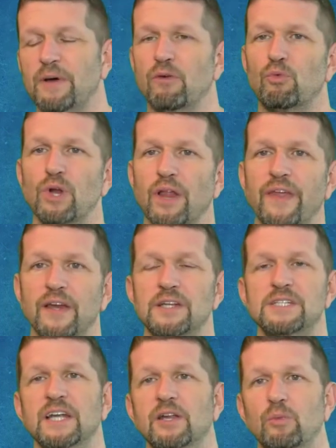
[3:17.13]
I really think the
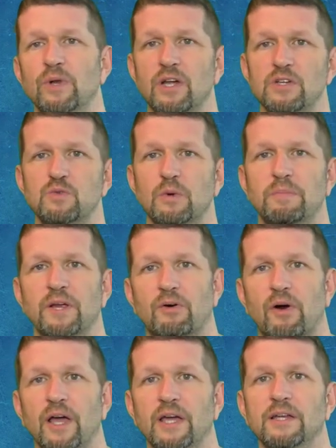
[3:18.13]
tinted windows would be
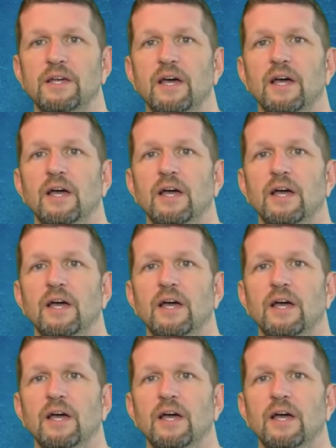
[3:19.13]
great.